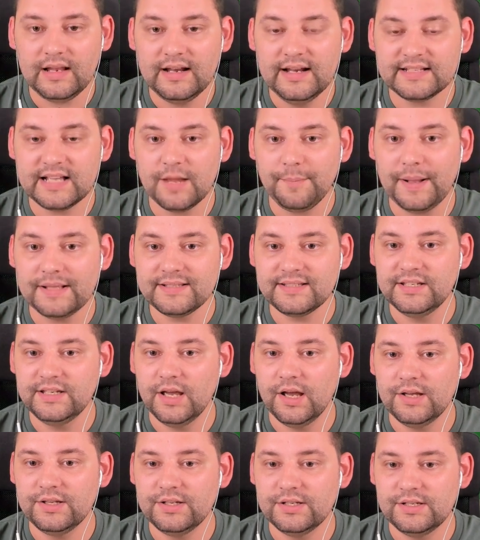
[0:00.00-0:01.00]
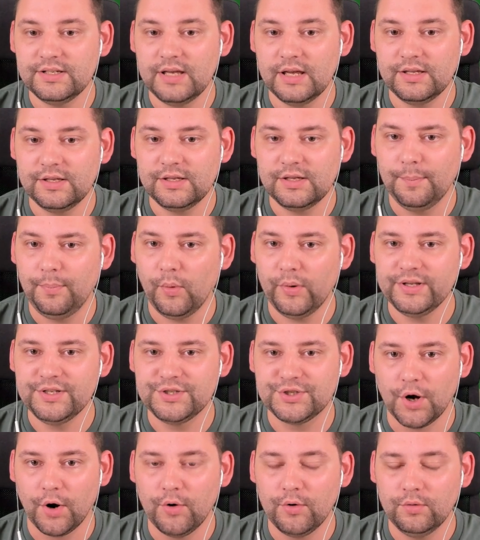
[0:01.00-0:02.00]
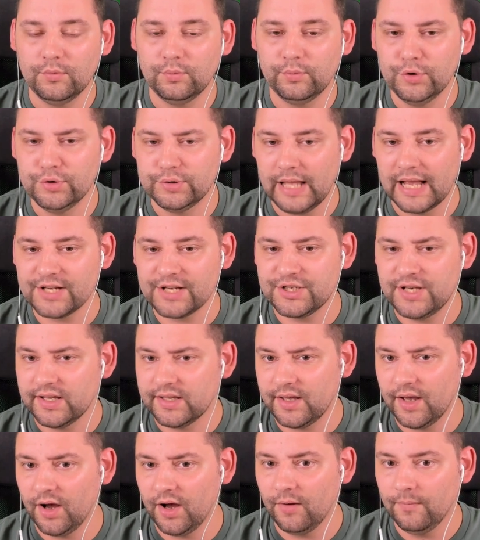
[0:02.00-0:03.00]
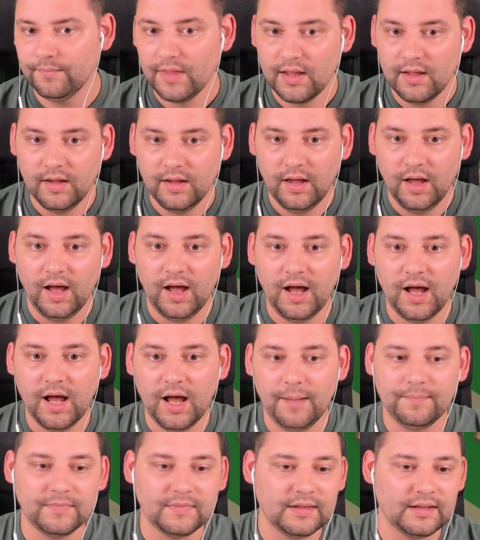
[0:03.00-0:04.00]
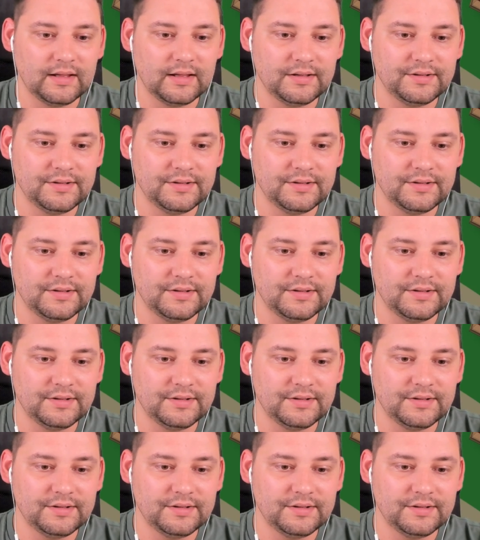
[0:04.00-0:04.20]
Let's go back to your, your boy Joan, who's actually a girl. Um,